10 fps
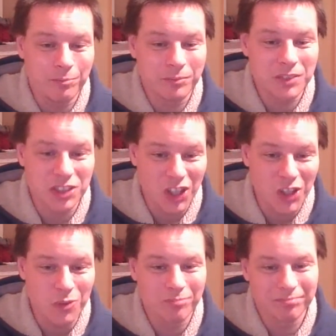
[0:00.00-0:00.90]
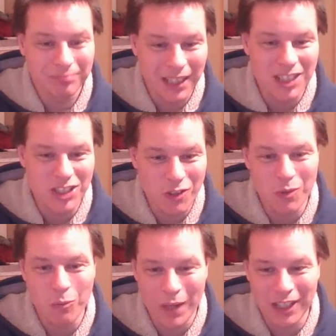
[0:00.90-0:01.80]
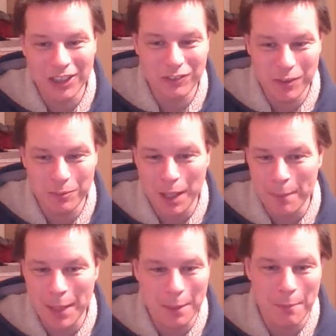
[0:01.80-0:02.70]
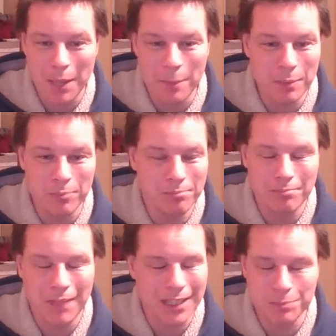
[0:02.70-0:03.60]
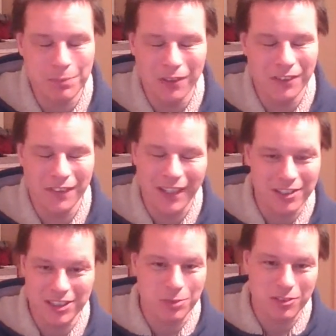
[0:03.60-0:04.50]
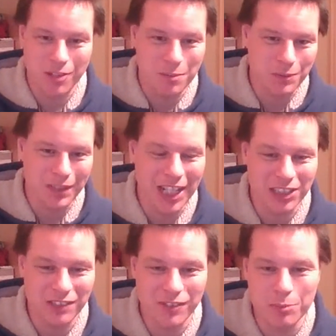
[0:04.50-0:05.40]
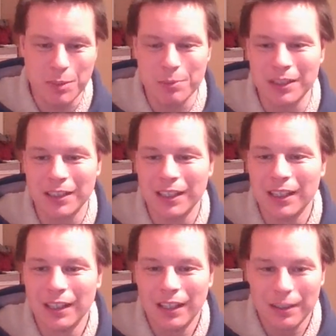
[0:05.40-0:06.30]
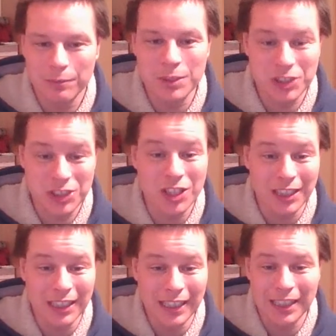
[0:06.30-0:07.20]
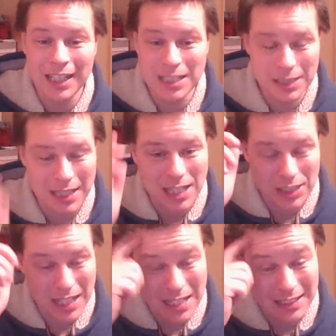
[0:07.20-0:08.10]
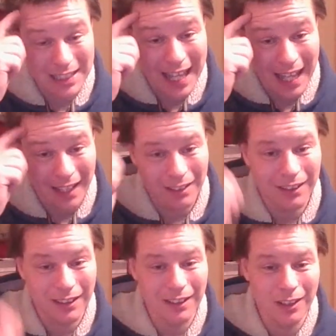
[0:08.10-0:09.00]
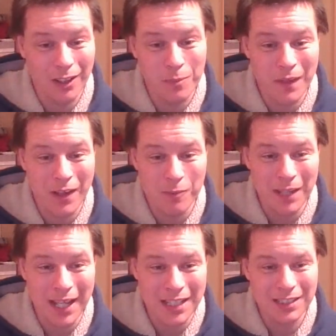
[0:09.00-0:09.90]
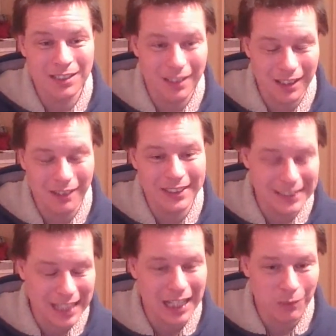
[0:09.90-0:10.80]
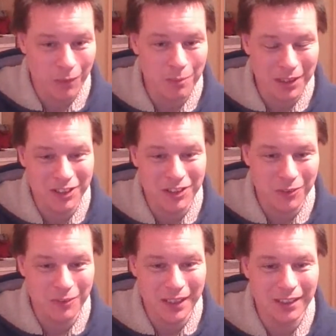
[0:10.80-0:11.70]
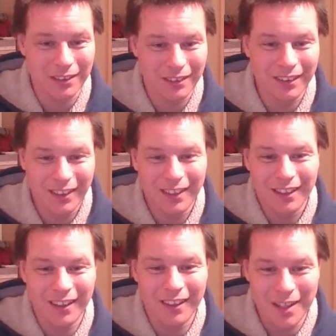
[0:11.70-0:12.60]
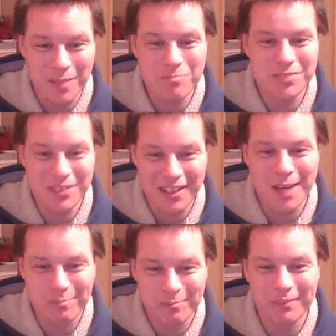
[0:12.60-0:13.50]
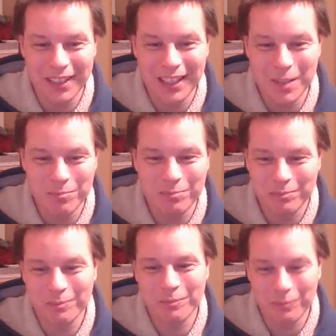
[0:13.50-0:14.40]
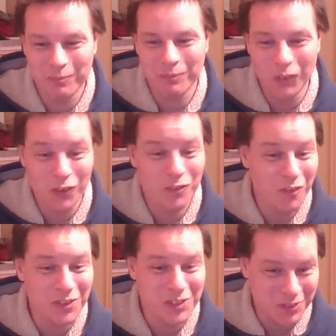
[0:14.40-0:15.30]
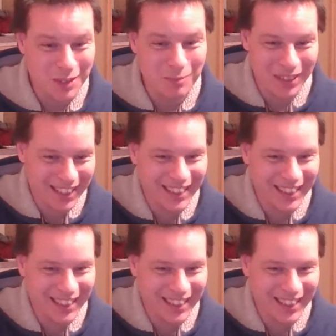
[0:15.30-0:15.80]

So I don't know when I shall film it. I might be miles beyond 1000 subscribers when I actually film it, but certainly it's there, up there in my head. I know exactly what I'm going to do with it. So yeah, look forward to it.